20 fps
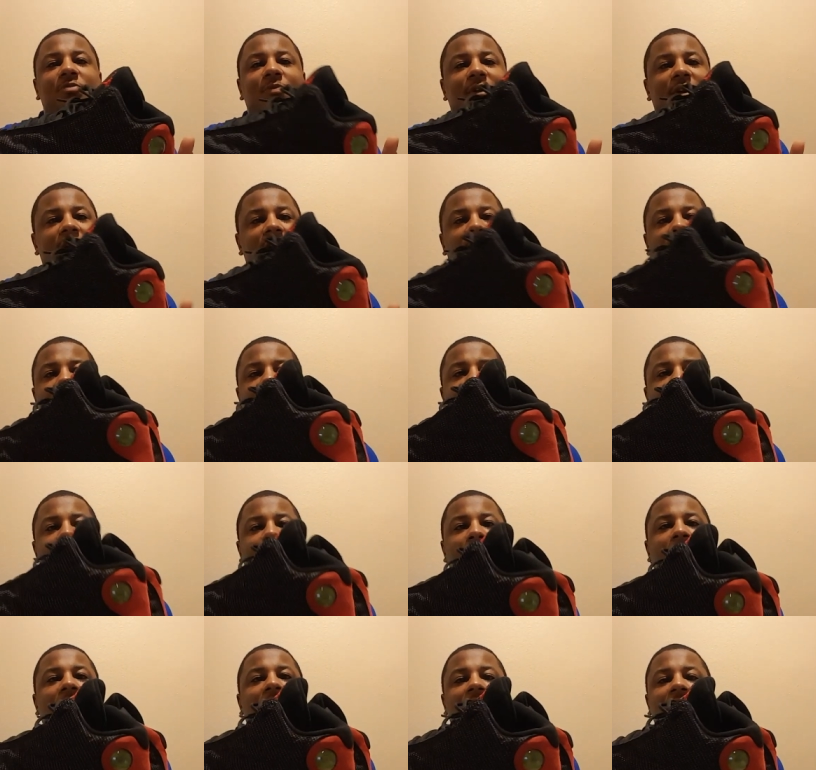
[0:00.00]
man. I wear
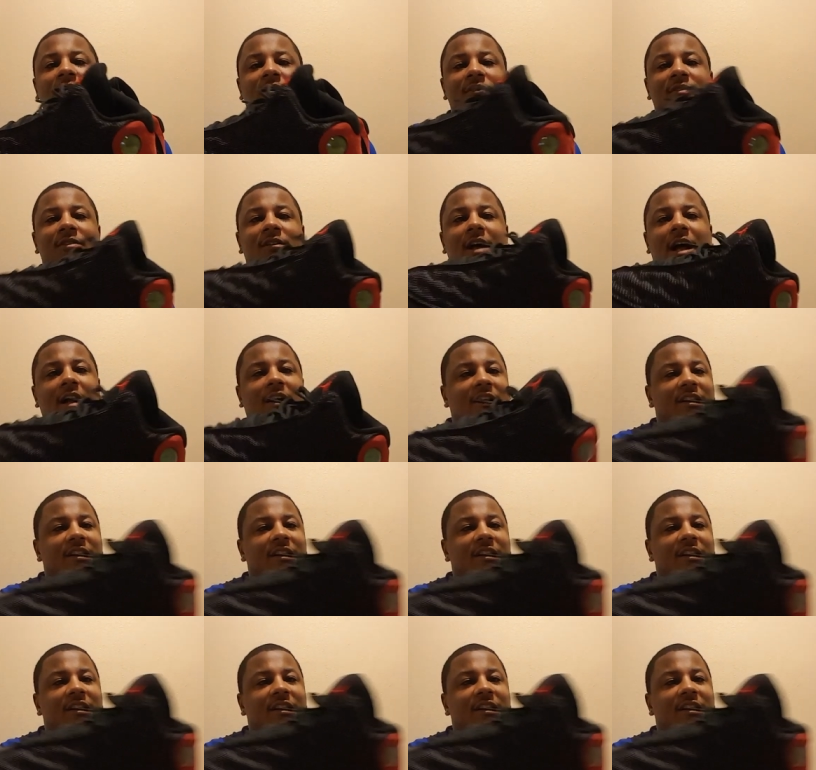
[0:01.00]
them all. I